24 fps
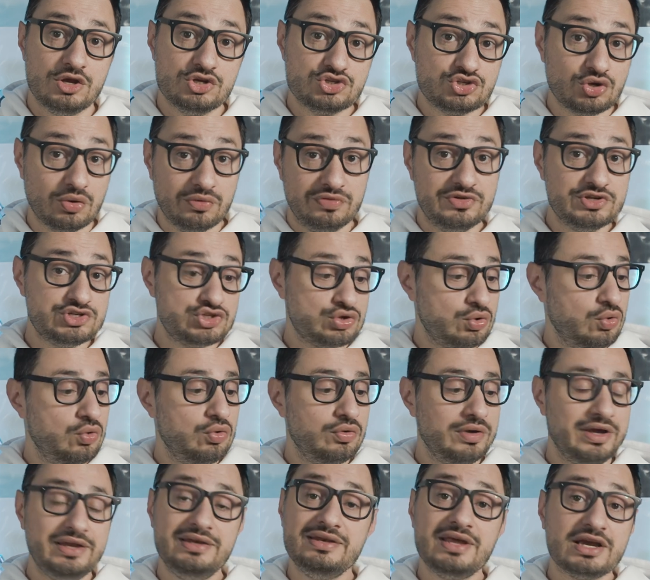So this whole
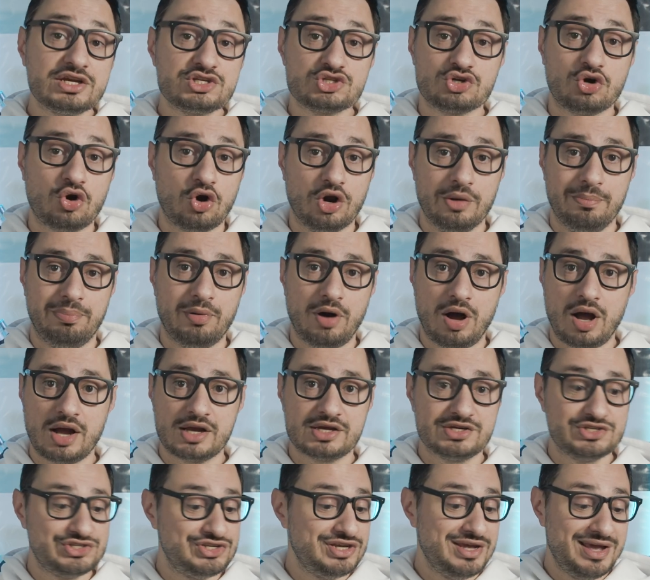index card
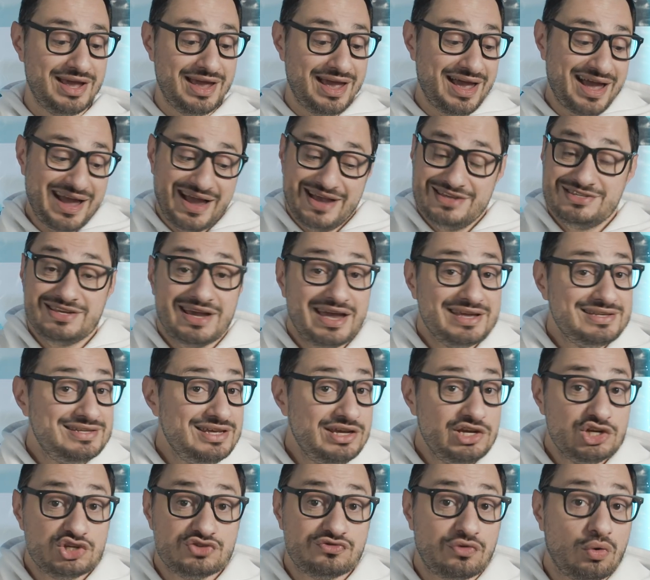box has
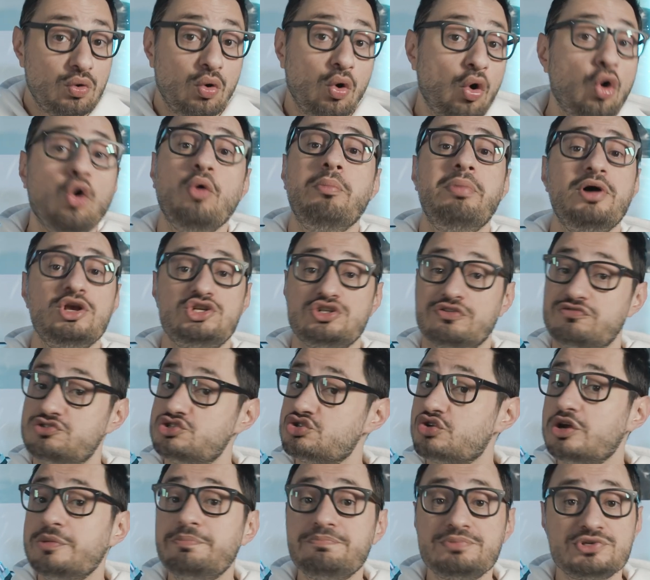ideas for a whole bunch of
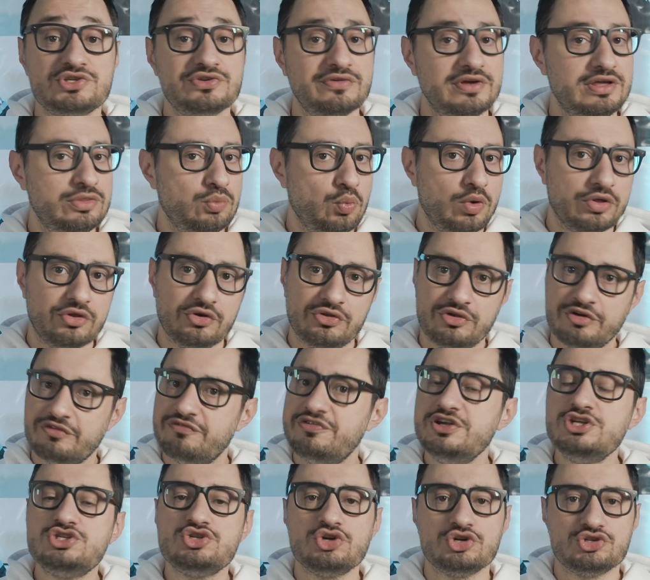scripts, either whether they're
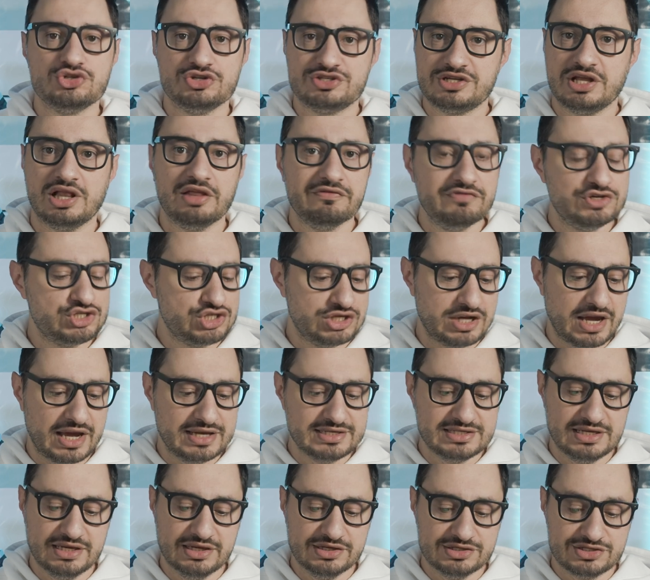features or television
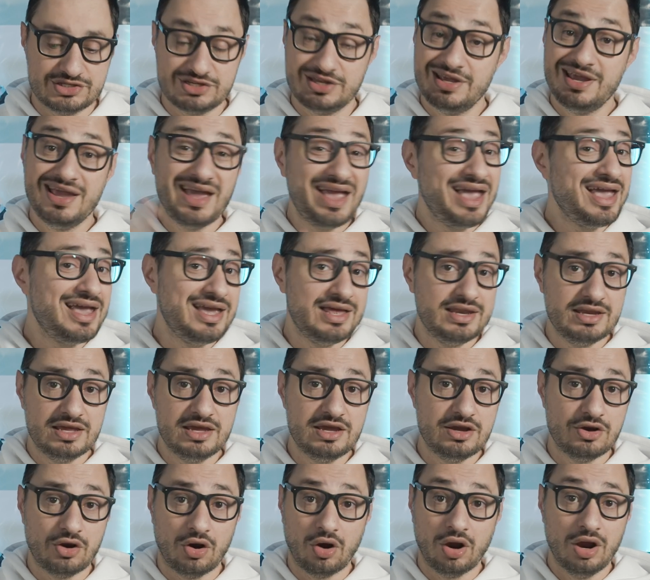ideas, in
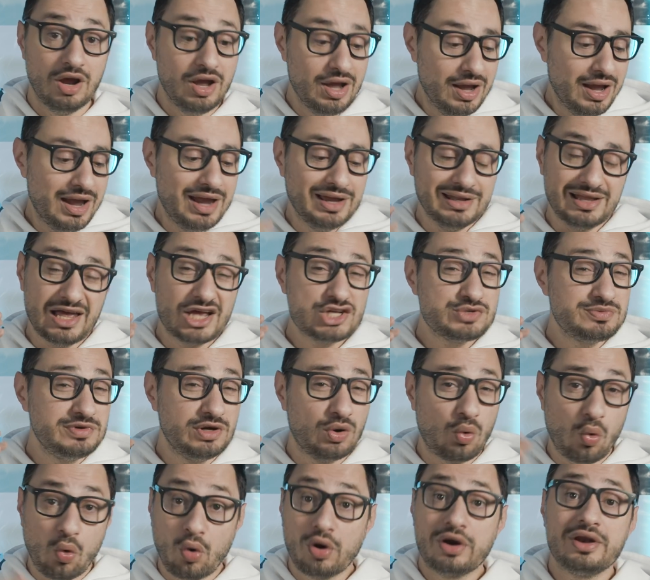here. It allows me to
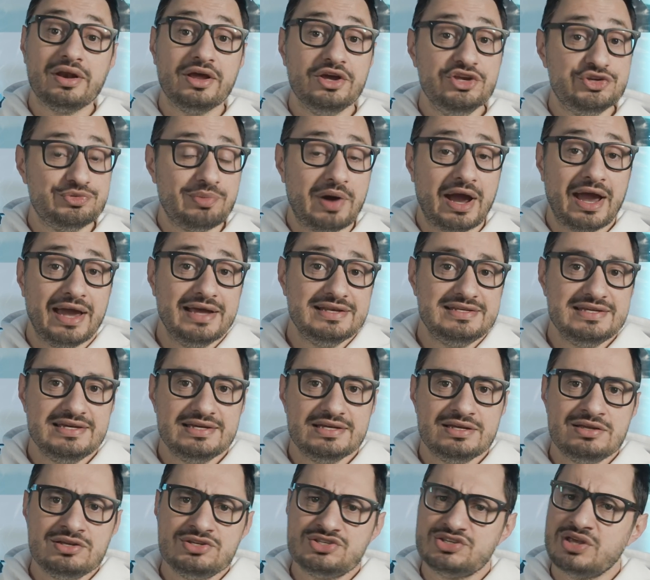organize my
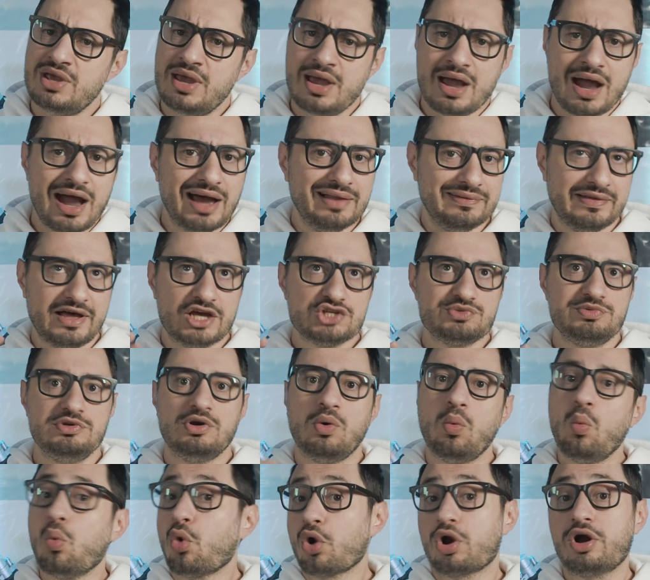ideas, allows me to
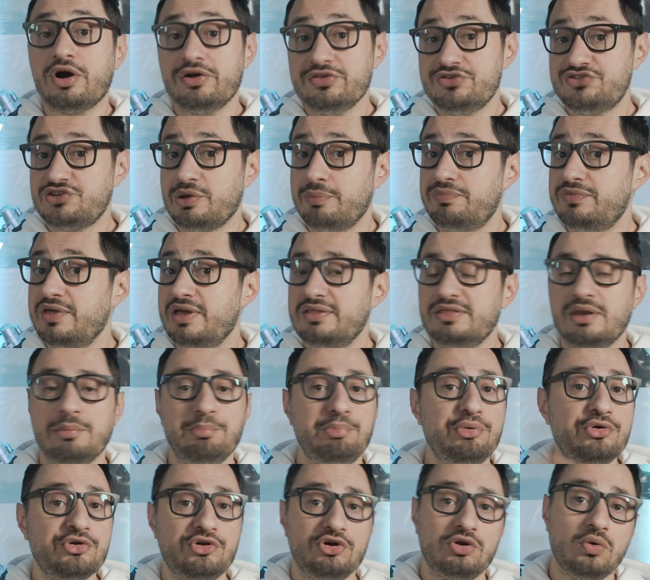work on something, then
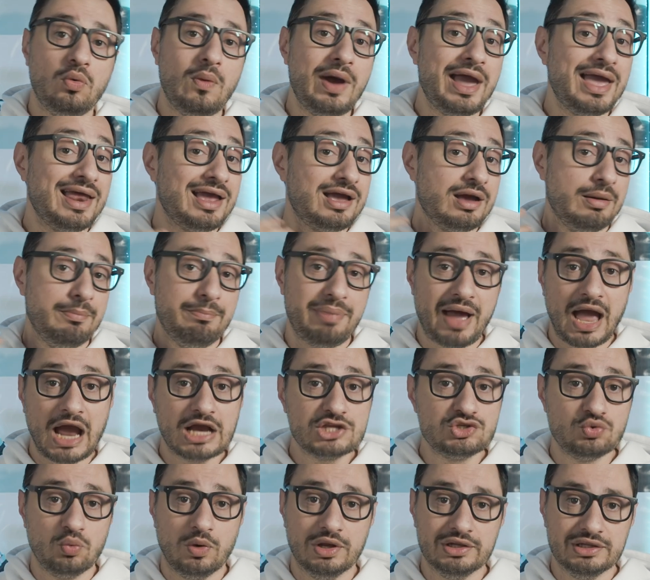put it away and come back
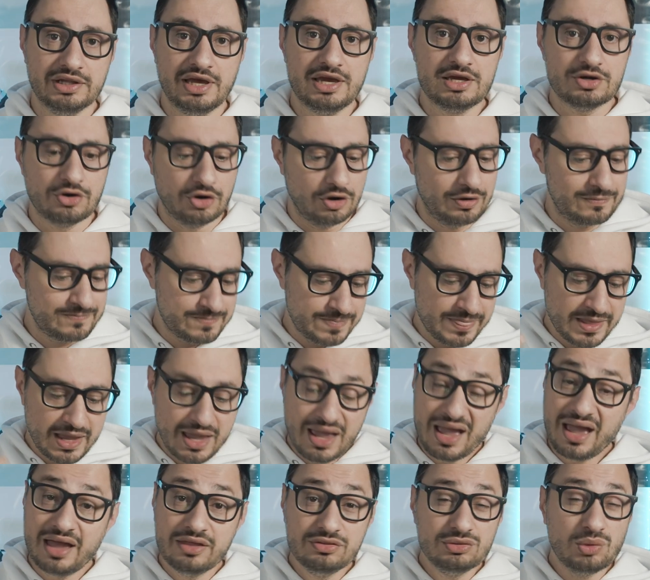to it later.
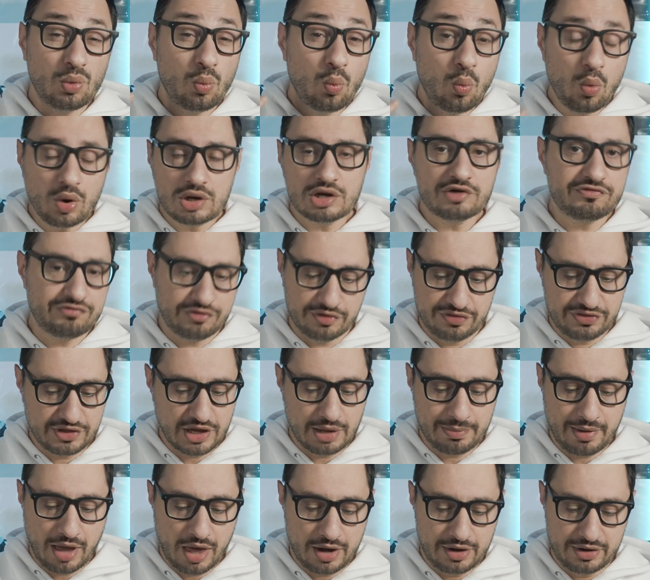And the wonderful thing
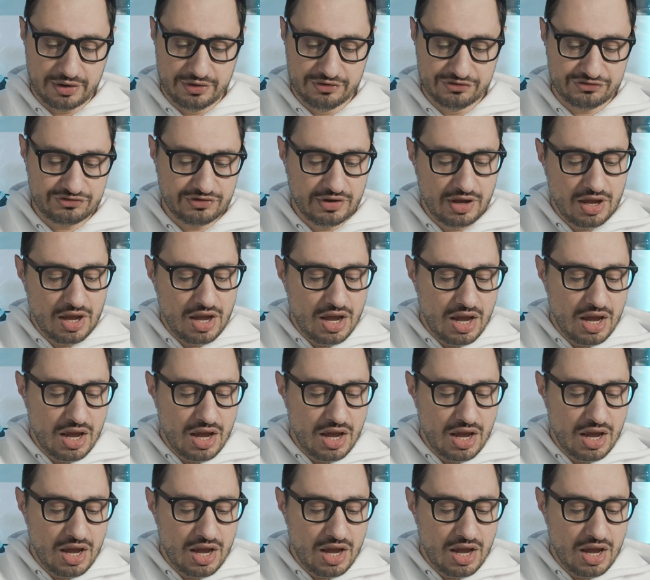about it is